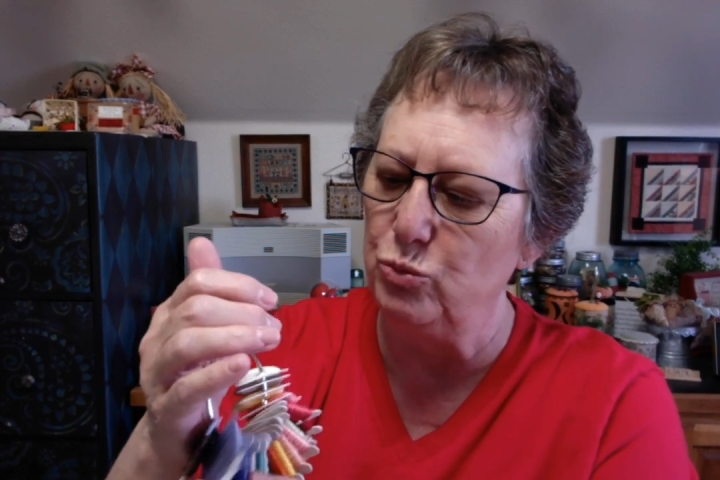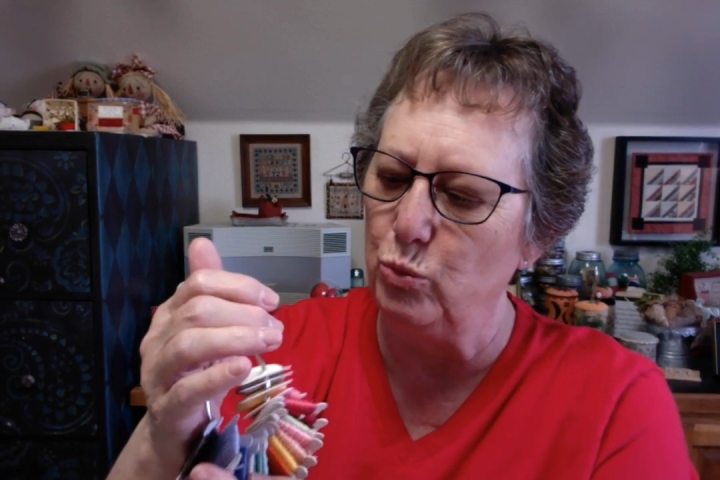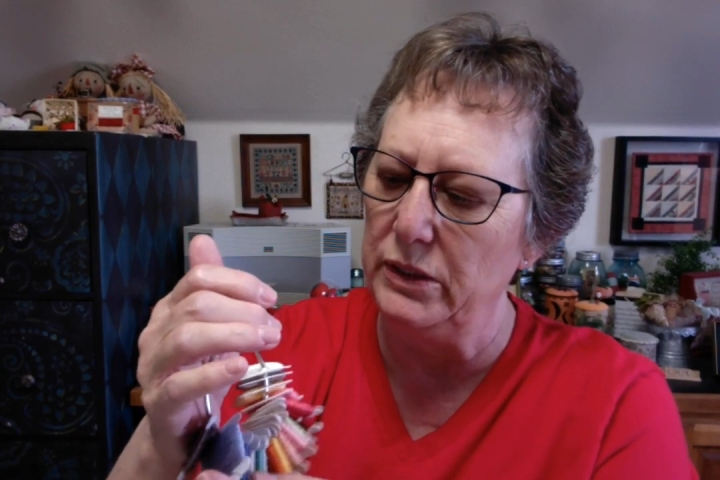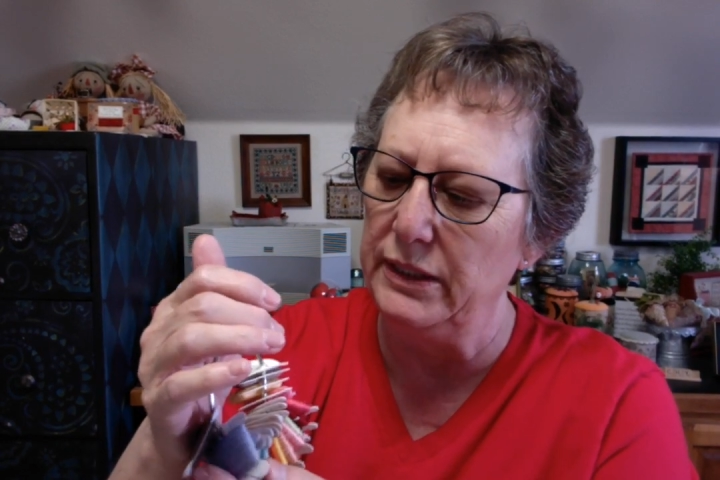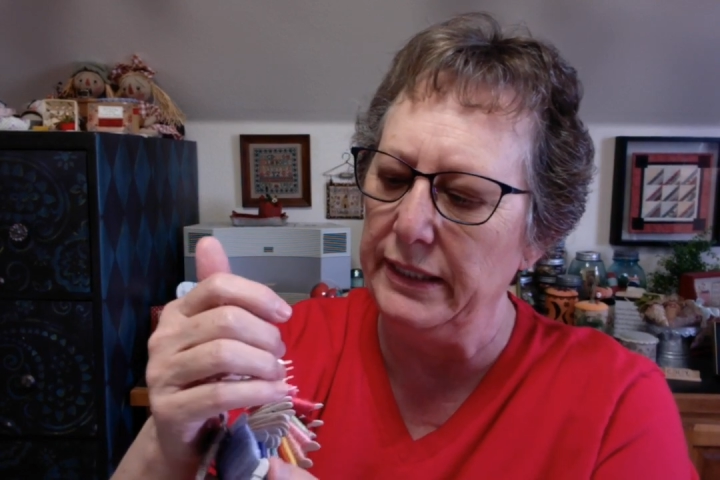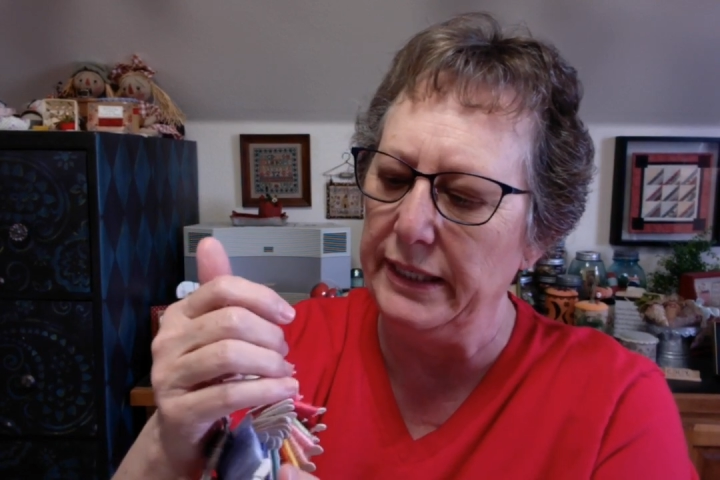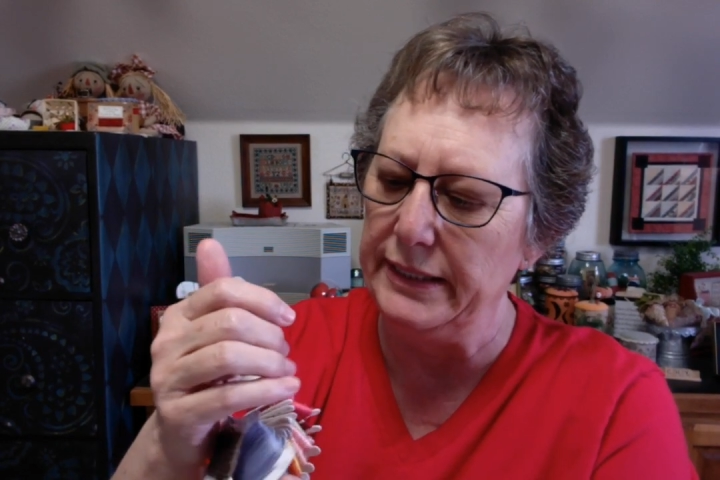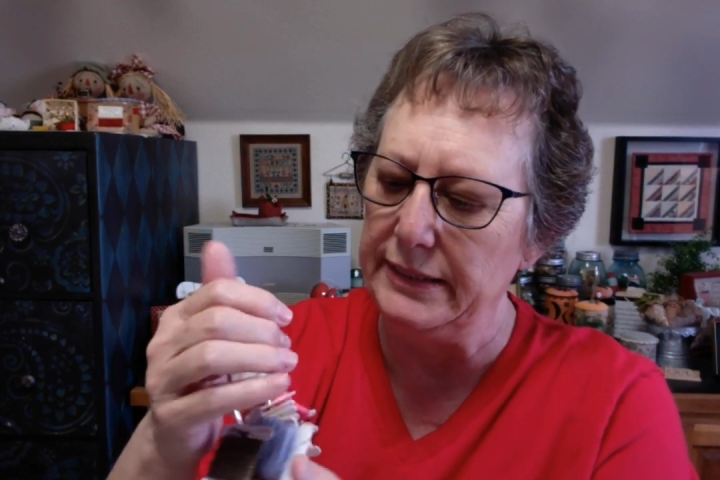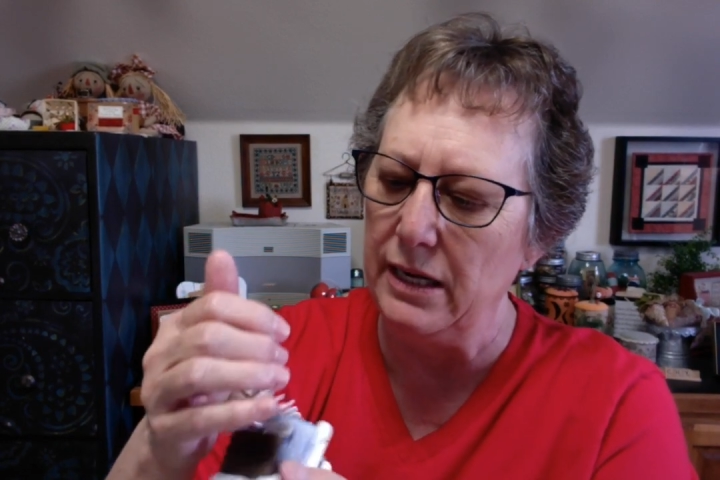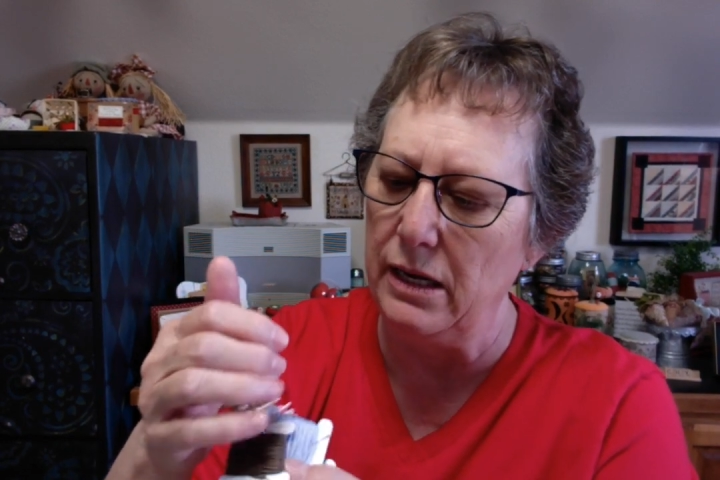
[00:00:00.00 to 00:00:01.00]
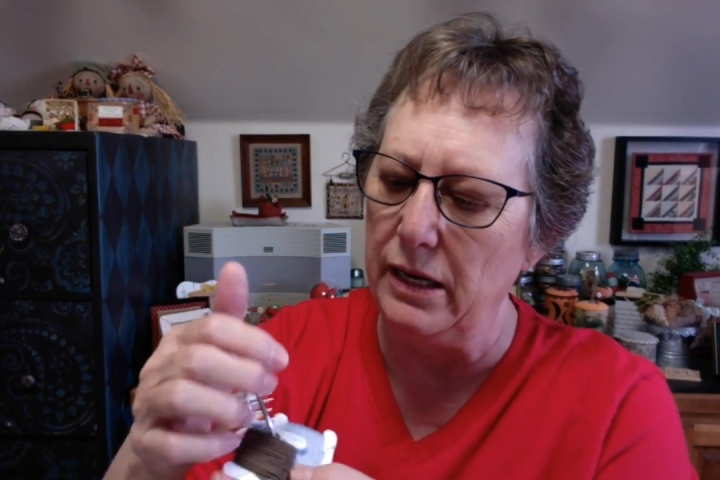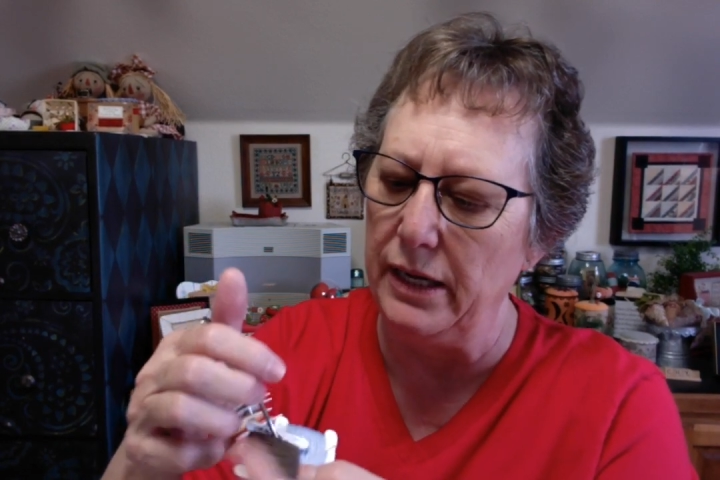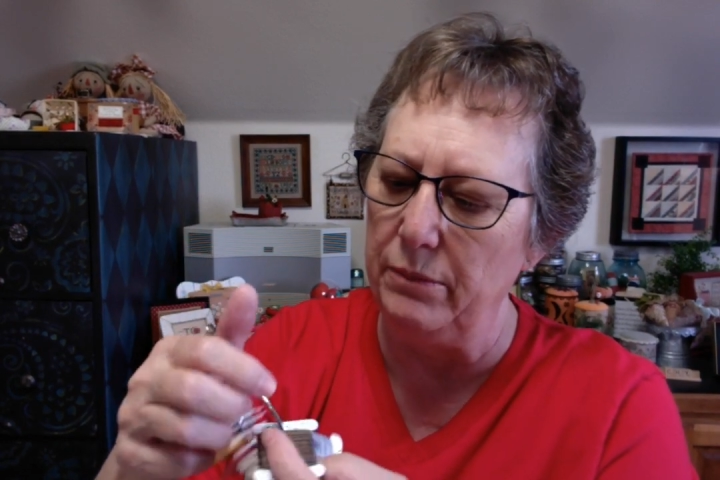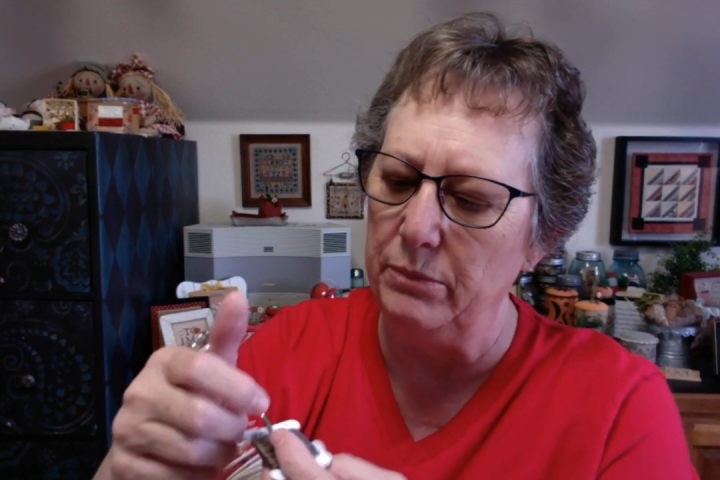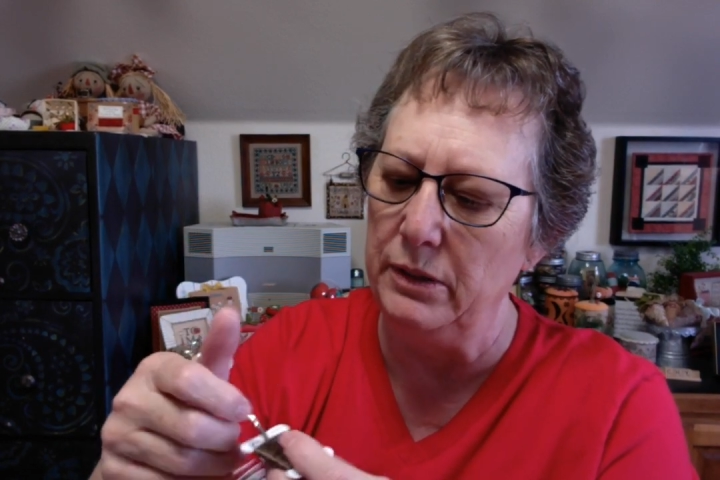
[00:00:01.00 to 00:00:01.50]
one thing at a
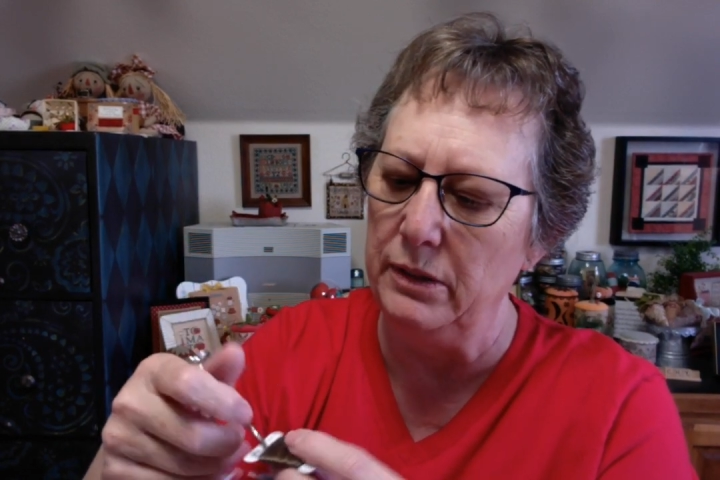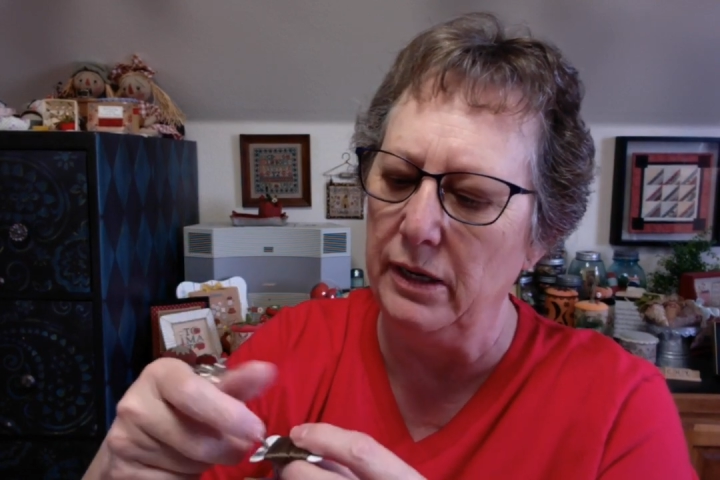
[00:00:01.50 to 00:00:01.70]
time,